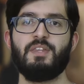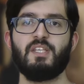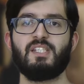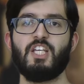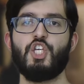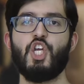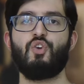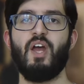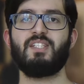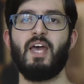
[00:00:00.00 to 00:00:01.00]
this essentially
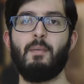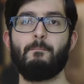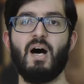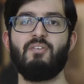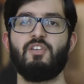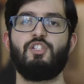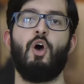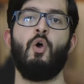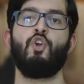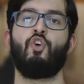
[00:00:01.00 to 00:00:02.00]
creates a buffer
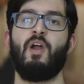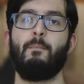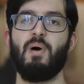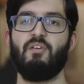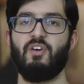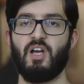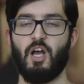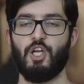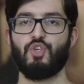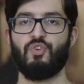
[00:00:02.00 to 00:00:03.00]
zone or a buffer
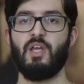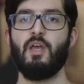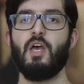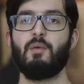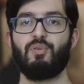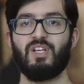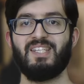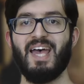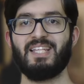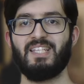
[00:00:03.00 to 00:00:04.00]
country
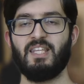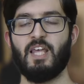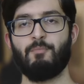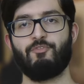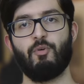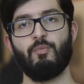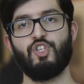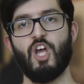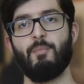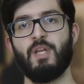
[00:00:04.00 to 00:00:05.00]
protecting them from
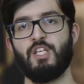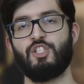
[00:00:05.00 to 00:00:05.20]
Germany.